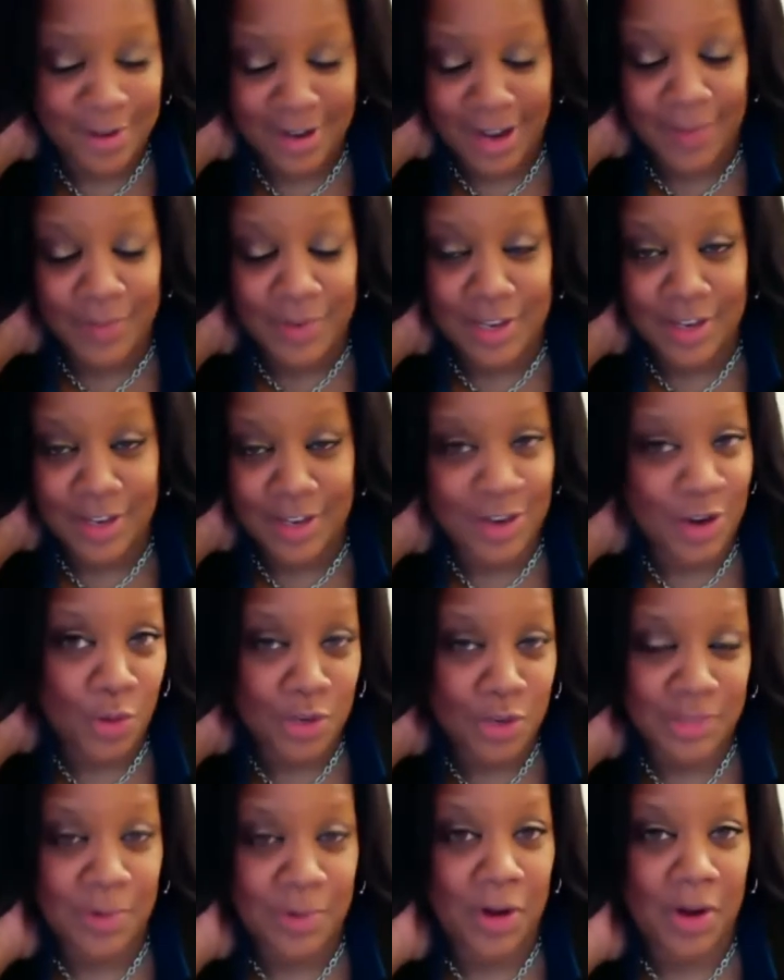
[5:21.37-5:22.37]
not be. No
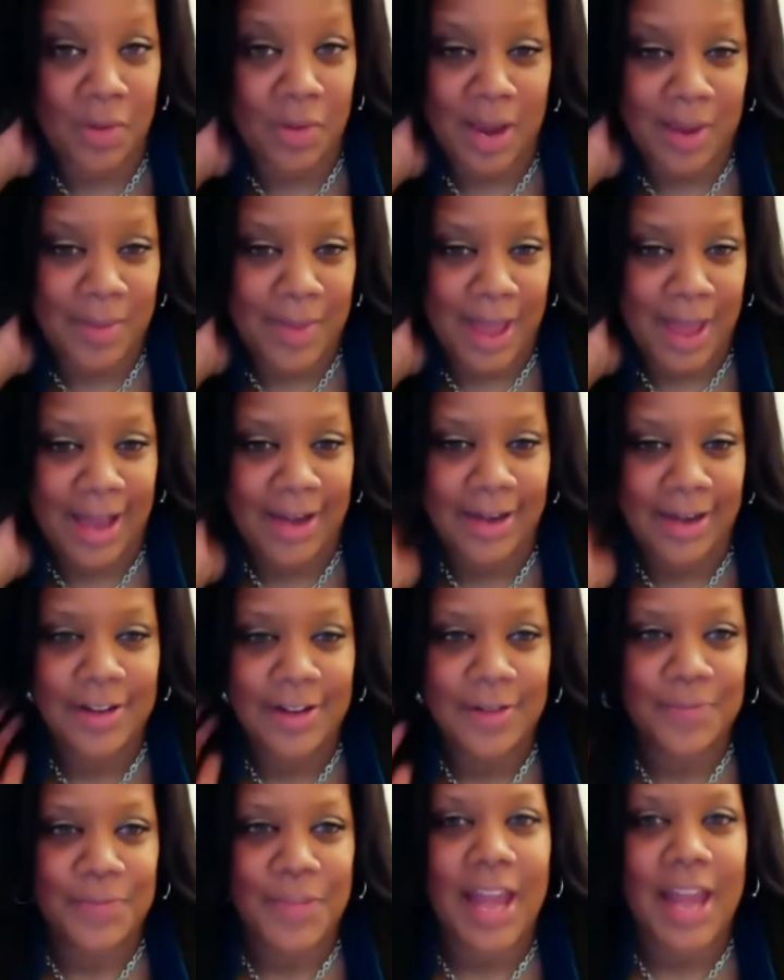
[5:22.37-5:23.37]
one's borrowing my mat.
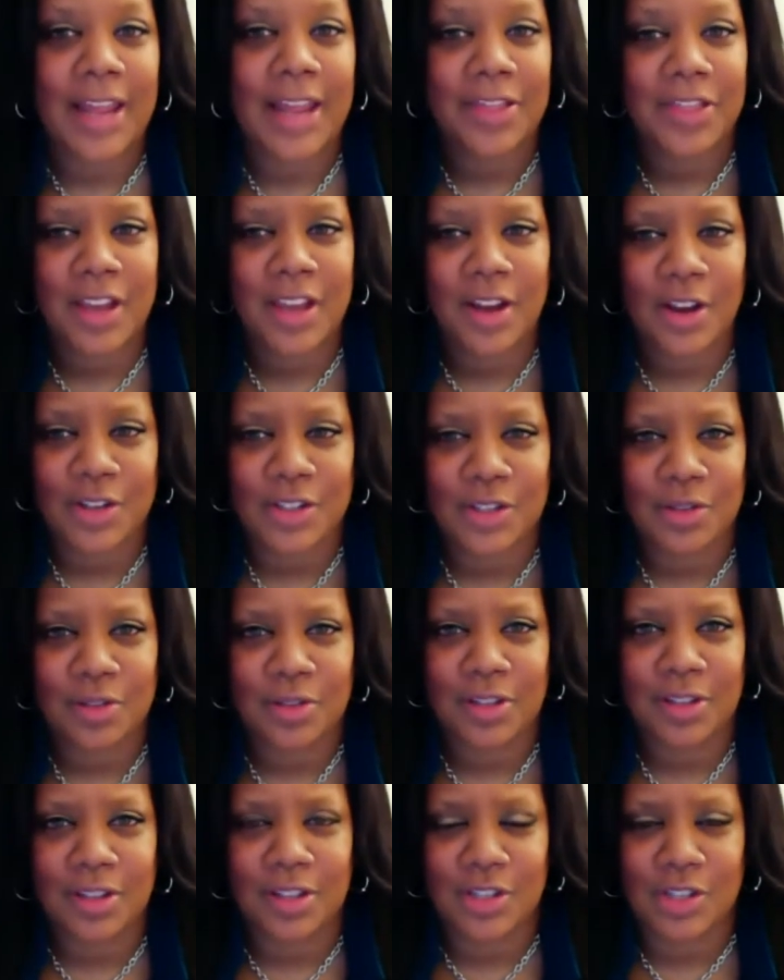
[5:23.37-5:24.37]
And I think also
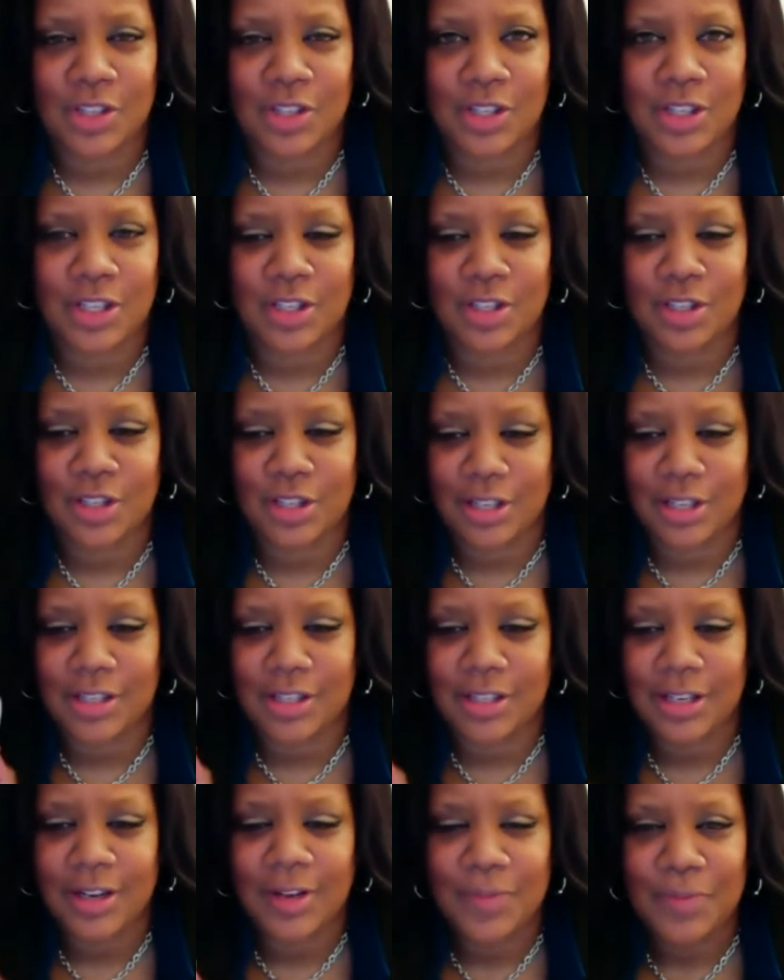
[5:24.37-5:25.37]

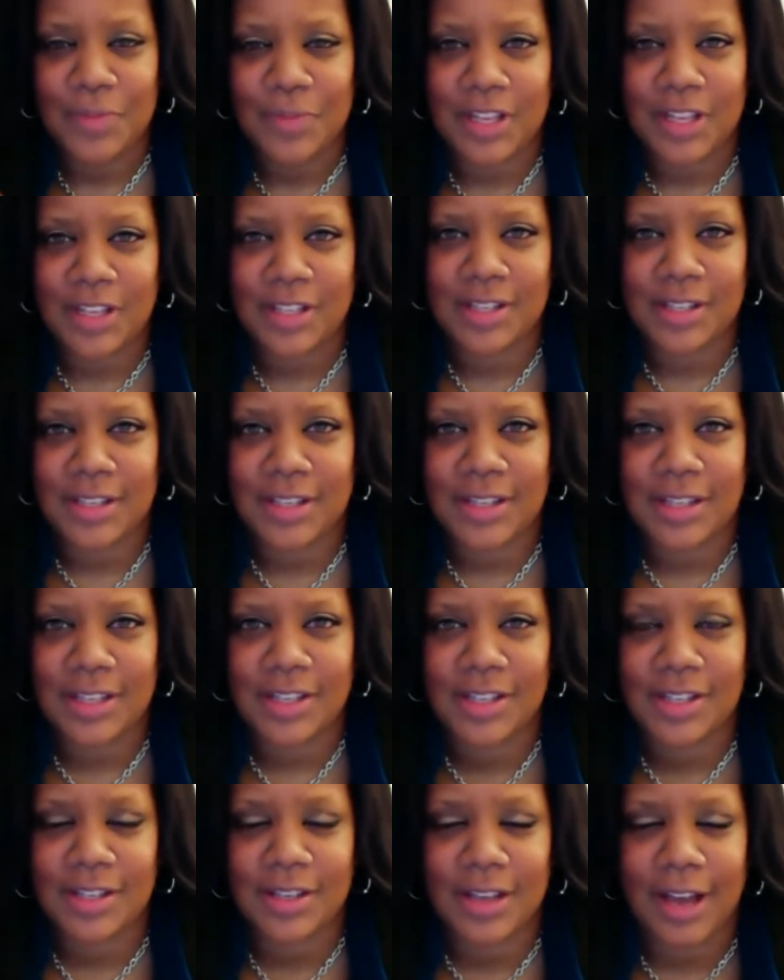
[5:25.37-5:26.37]

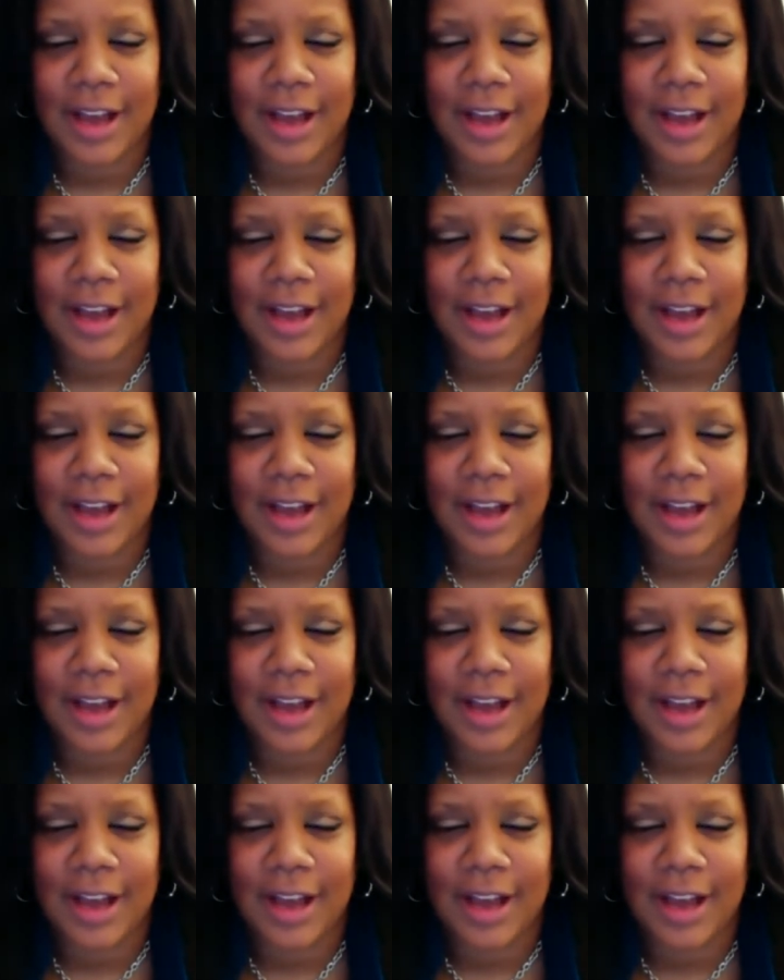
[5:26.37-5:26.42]
this